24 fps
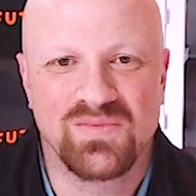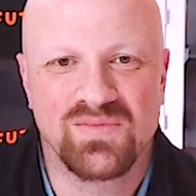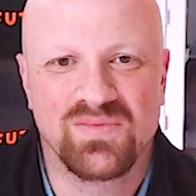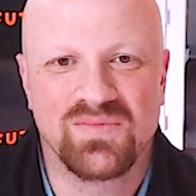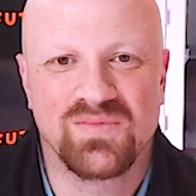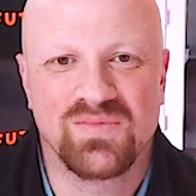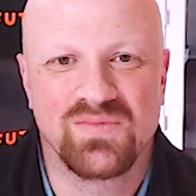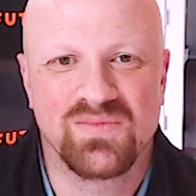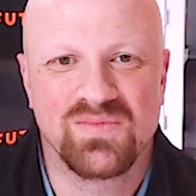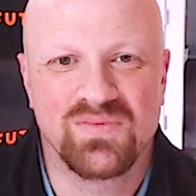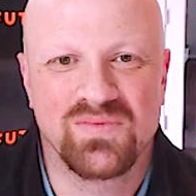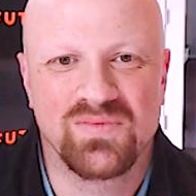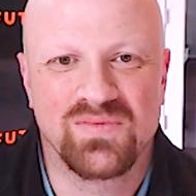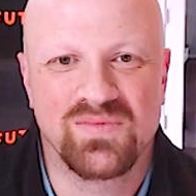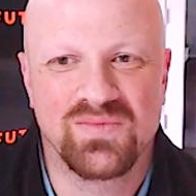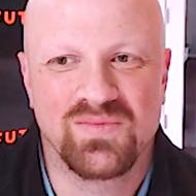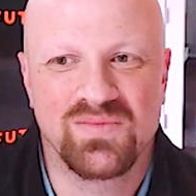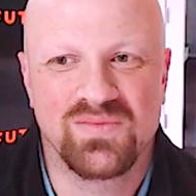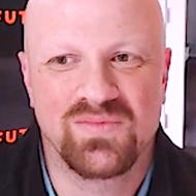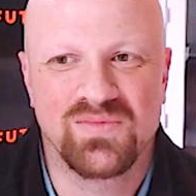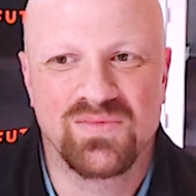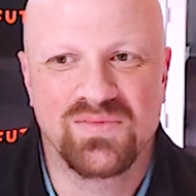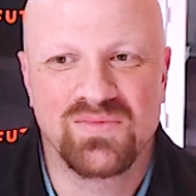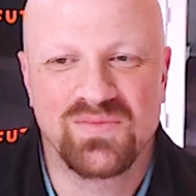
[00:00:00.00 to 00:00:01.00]

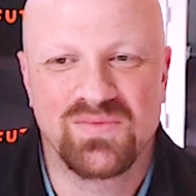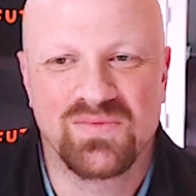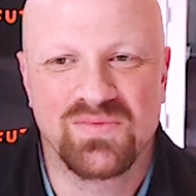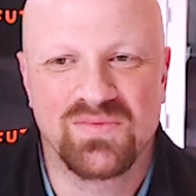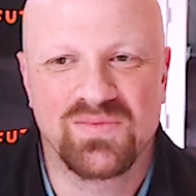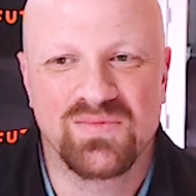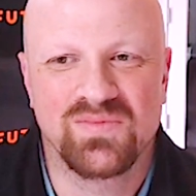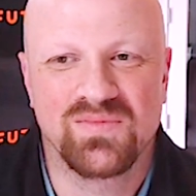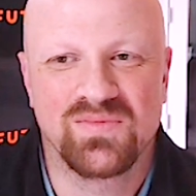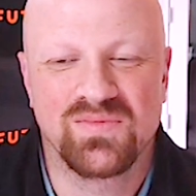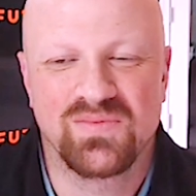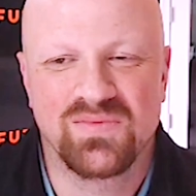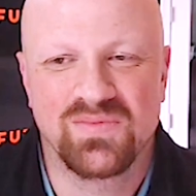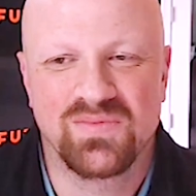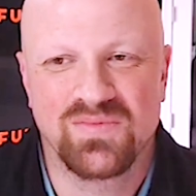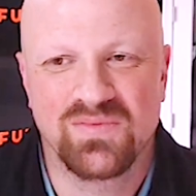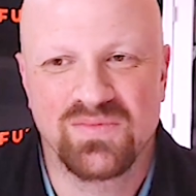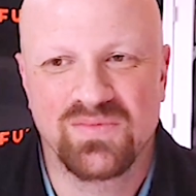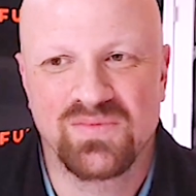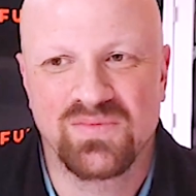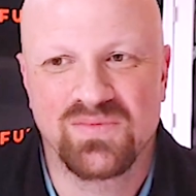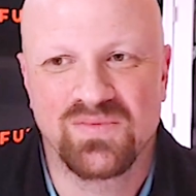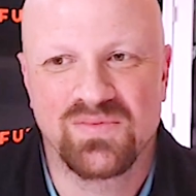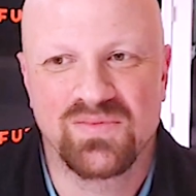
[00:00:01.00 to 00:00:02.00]

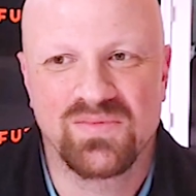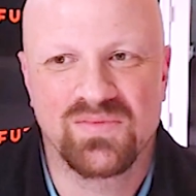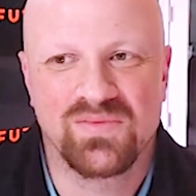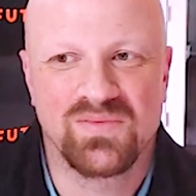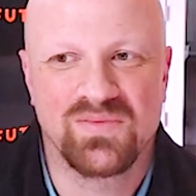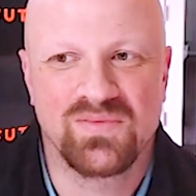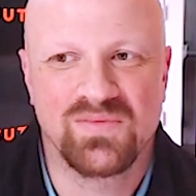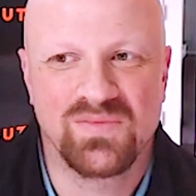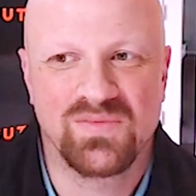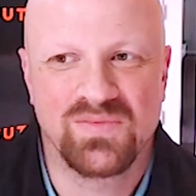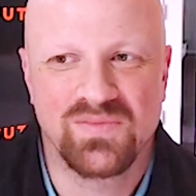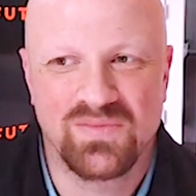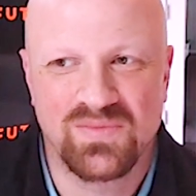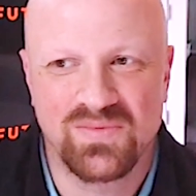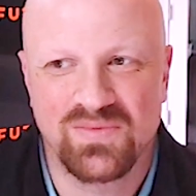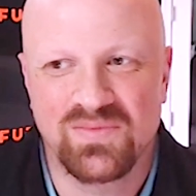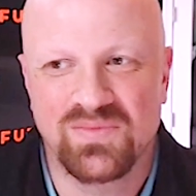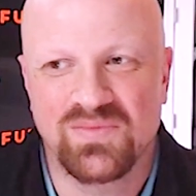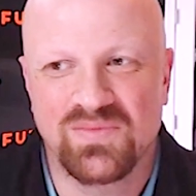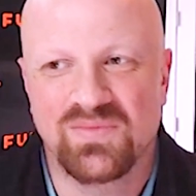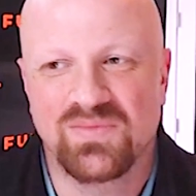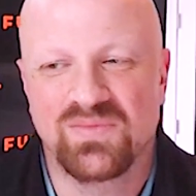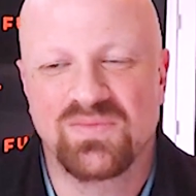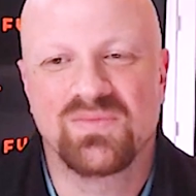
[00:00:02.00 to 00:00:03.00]

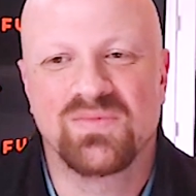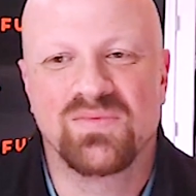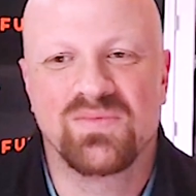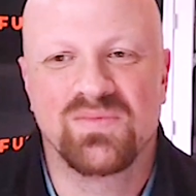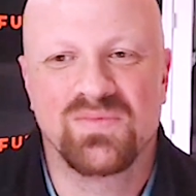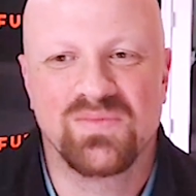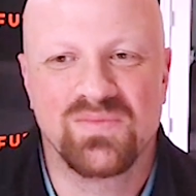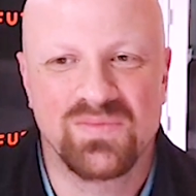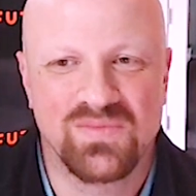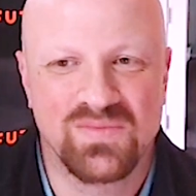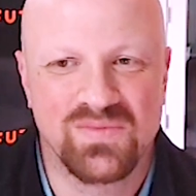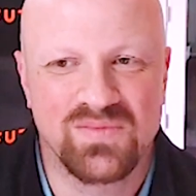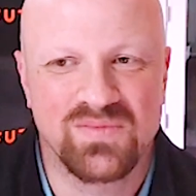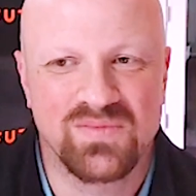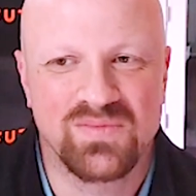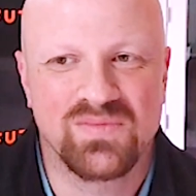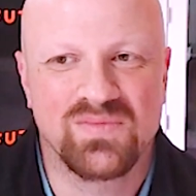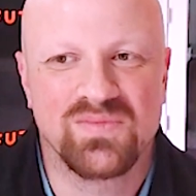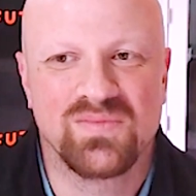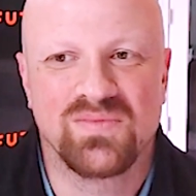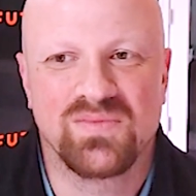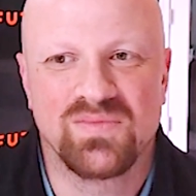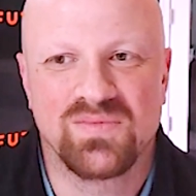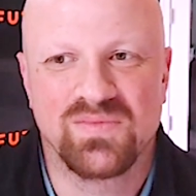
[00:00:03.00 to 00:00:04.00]

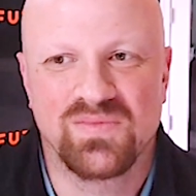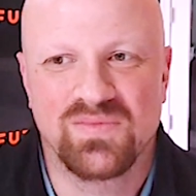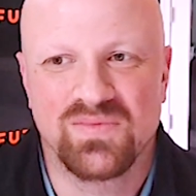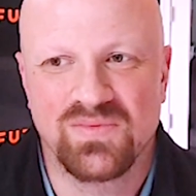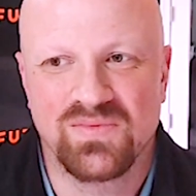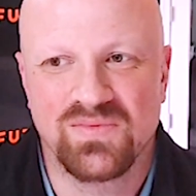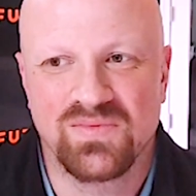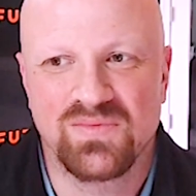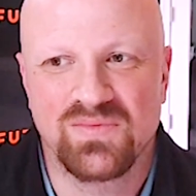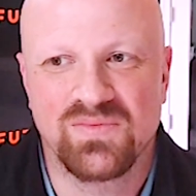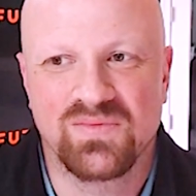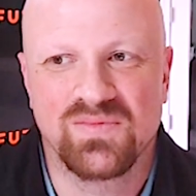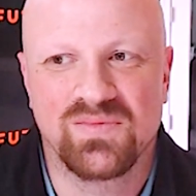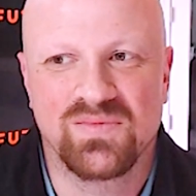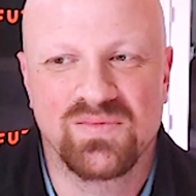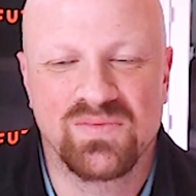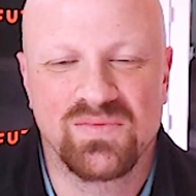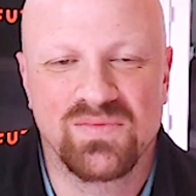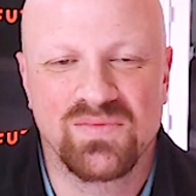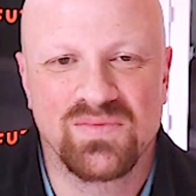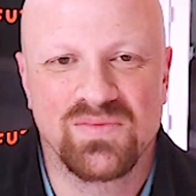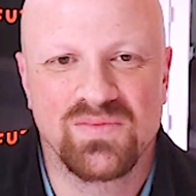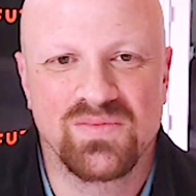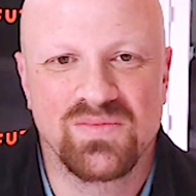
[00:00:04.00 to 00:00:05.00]

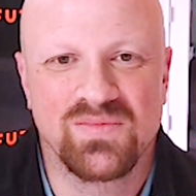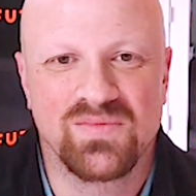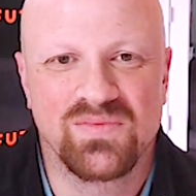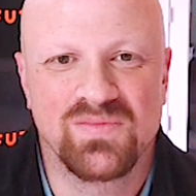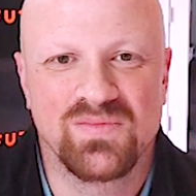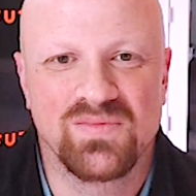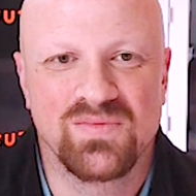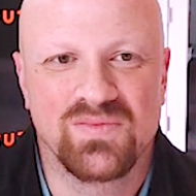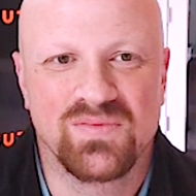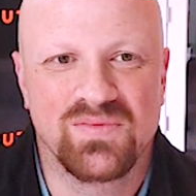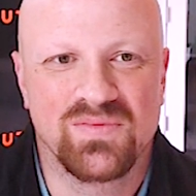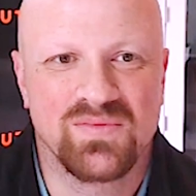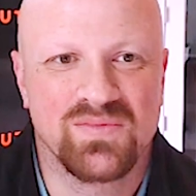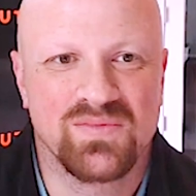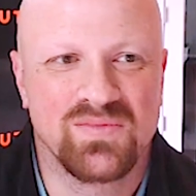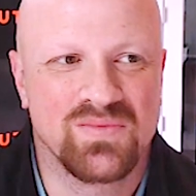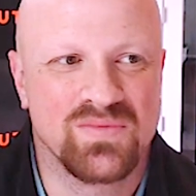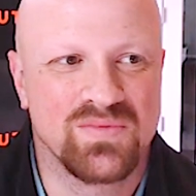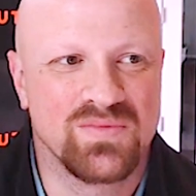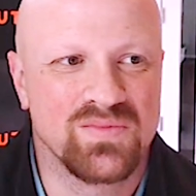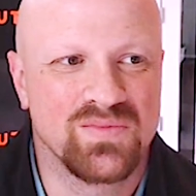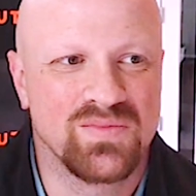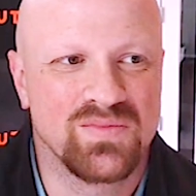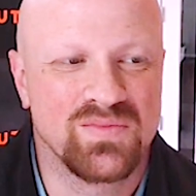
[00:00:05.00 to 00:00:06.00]

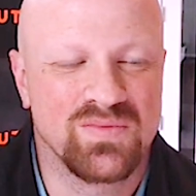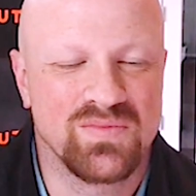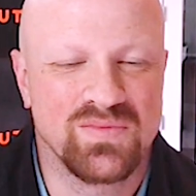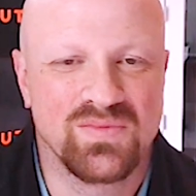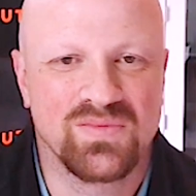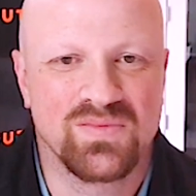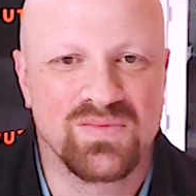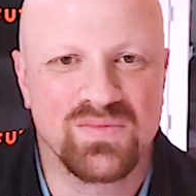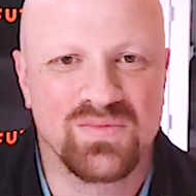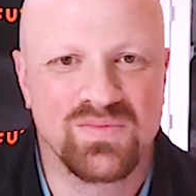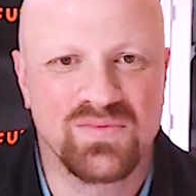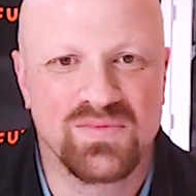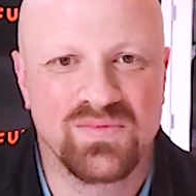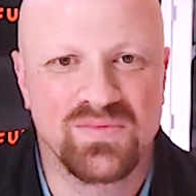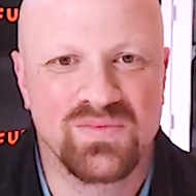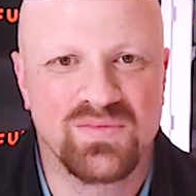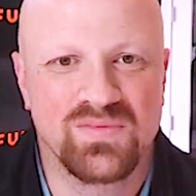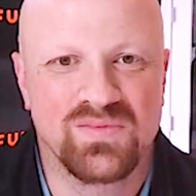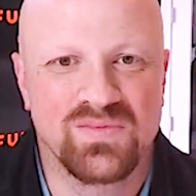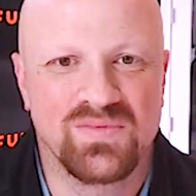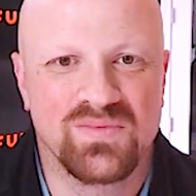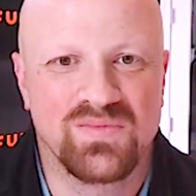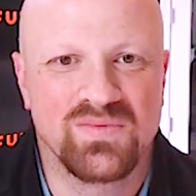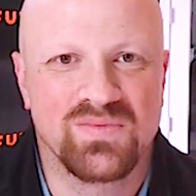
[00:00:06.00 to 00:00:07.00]

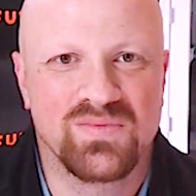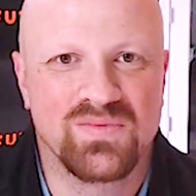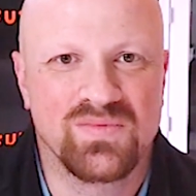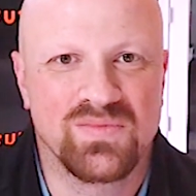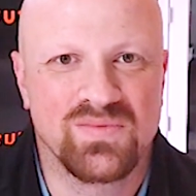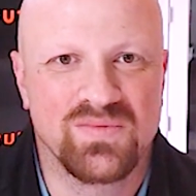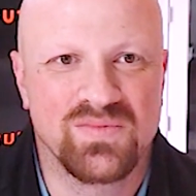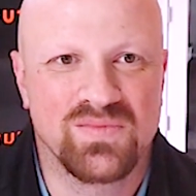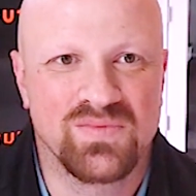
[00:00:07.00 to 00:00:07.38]
[no speech]